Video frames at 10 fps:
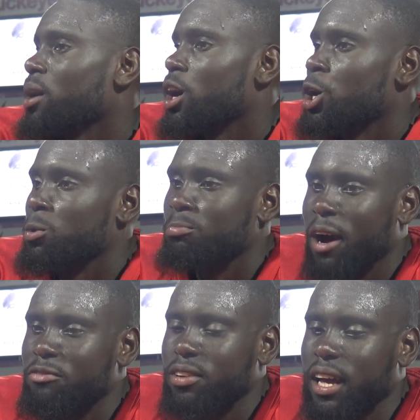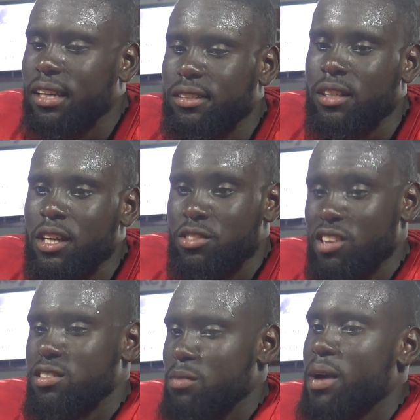But um, I feel like
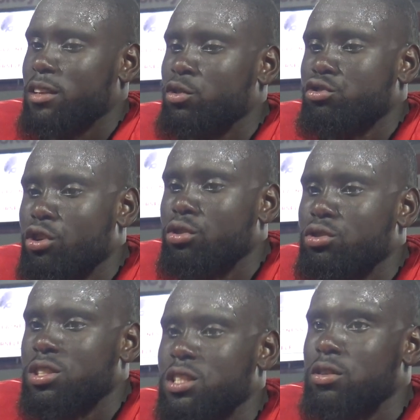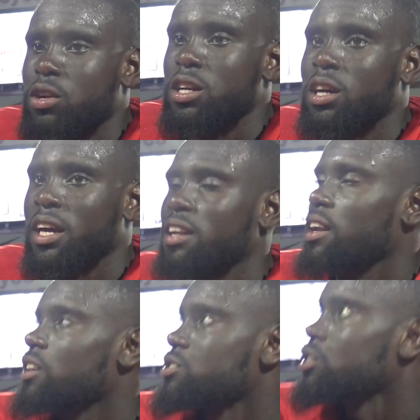Justin could make those throws, and you know he could get it there.